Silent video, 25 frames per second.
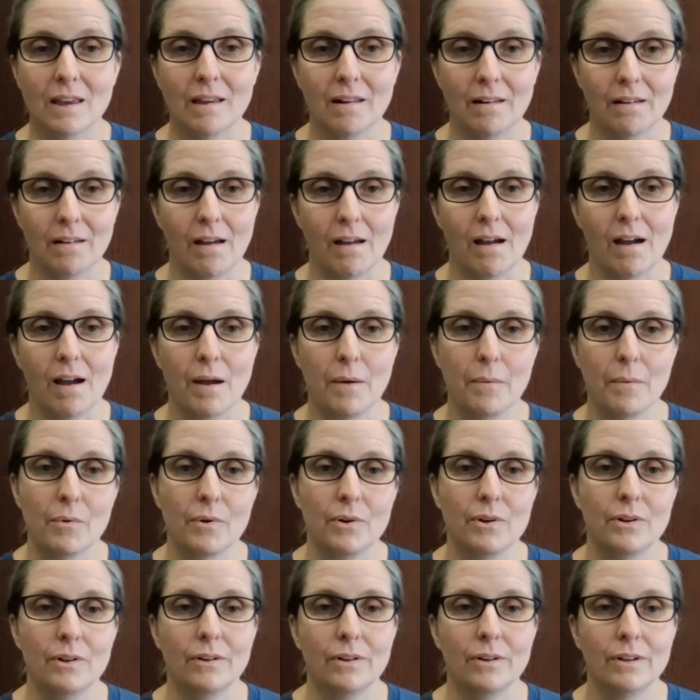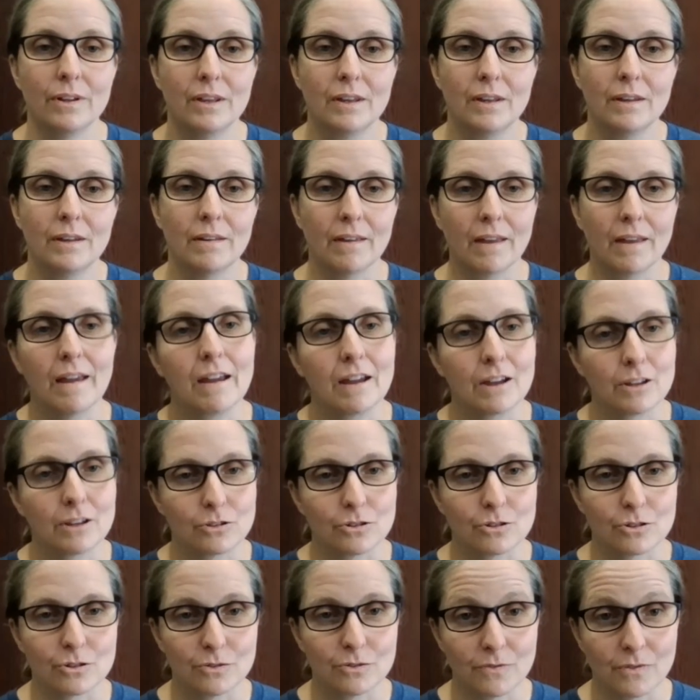and I will get
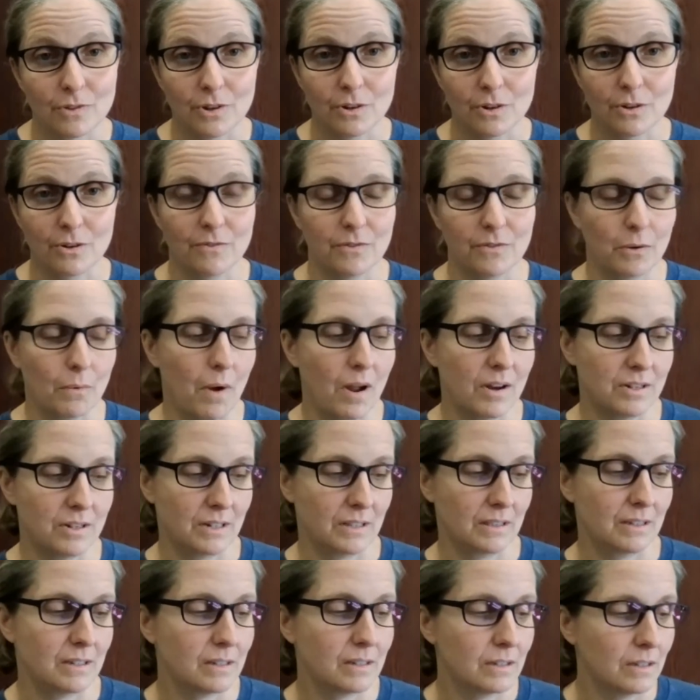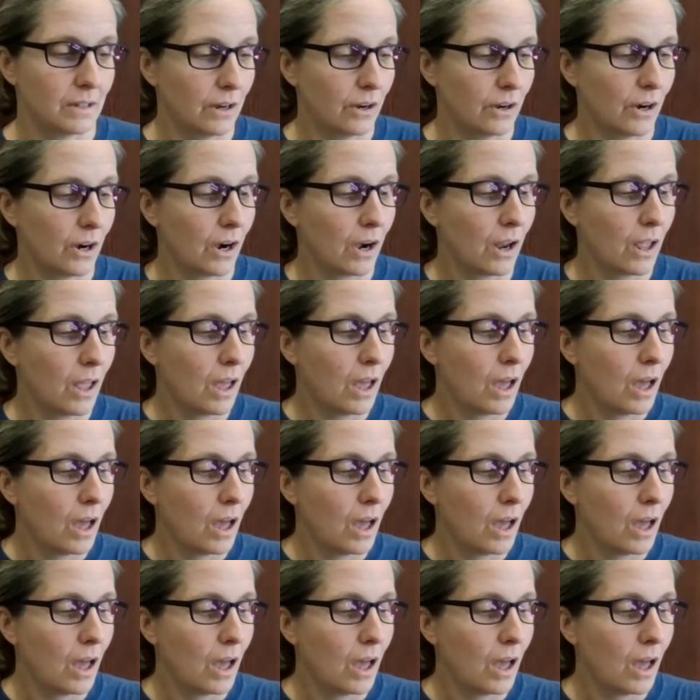answers for you if you're watching this later.